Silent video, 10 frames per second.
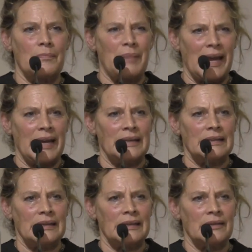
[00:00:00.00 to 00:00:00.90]

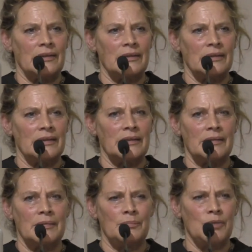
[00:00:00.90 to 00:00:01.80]
pain in
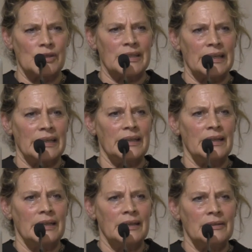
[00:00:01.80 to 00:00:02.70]
her body,
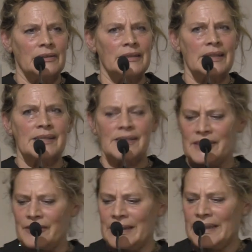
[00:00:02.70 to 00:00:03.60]
not
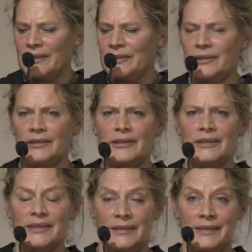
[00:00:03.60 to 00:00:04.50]
necessarily her
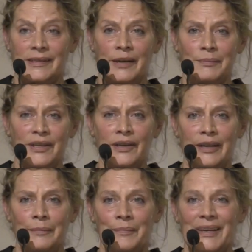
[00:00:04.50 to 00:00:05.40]
heart at the same
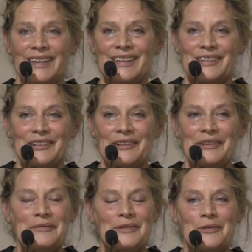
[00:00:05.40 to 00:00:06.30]
time.
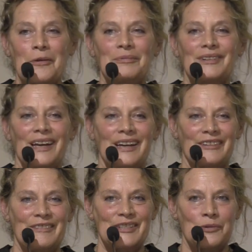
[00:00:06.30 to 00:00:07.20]
So the
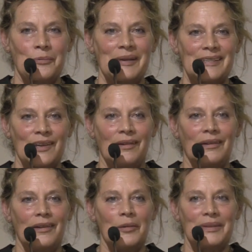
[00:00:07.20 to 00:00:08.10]
doppelganger is always a
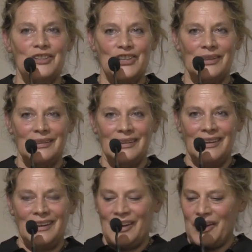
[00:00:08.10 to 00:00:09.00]
harbinger
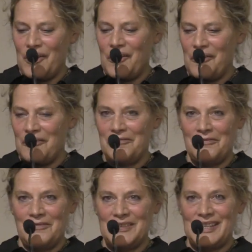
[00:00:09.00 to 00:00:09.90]

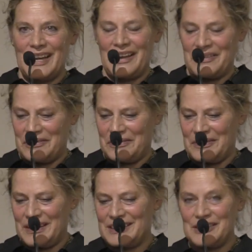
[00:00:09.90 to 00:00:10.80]
of
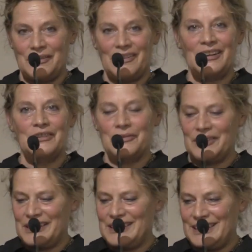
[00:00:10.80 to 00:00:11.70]
death. It's not a
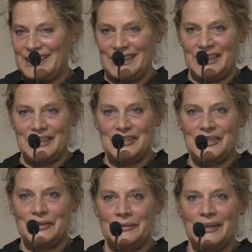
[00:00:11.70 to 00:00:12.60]
good idea
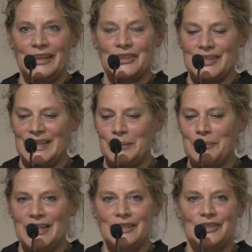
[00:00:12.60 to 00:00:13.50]
to actually
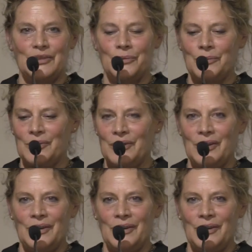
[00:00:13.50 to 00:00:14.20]
meet your